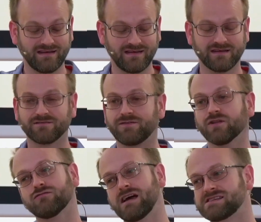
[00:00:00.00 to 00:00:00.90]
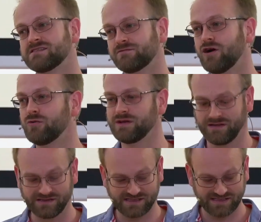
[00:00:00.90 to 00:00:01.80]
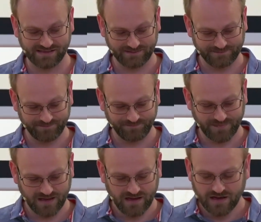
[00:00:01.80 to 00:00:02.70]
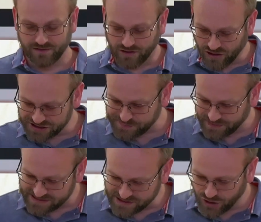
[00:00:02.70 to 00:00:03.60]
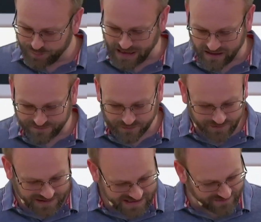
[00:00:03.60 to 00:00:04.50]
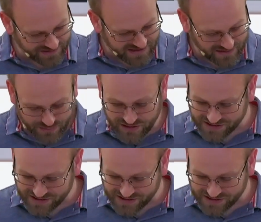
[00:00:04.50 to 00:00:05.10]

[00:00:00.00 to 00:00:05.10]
for the rest of Romans. The gospel is so powerful, verse 17, because